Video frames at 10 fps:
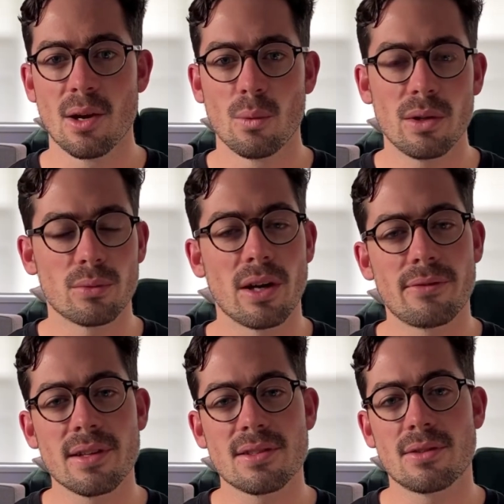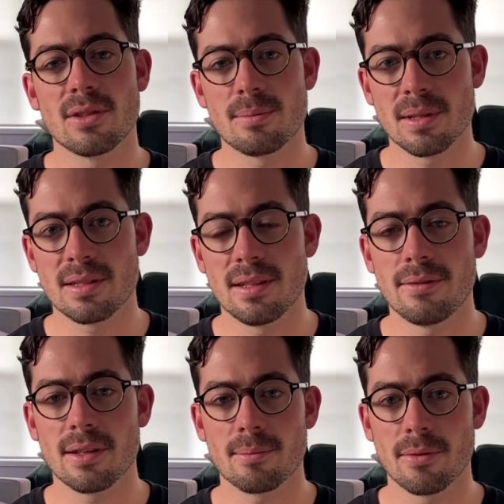with reference to
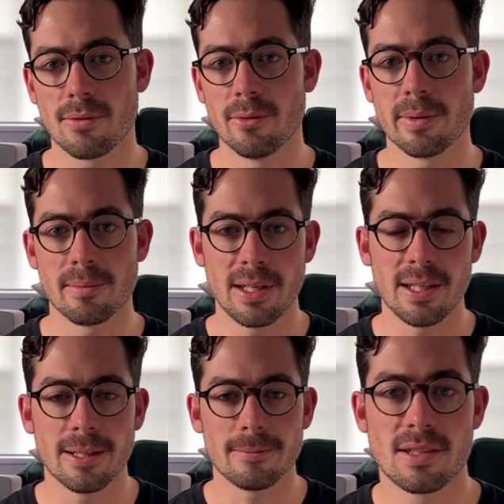specific performing media.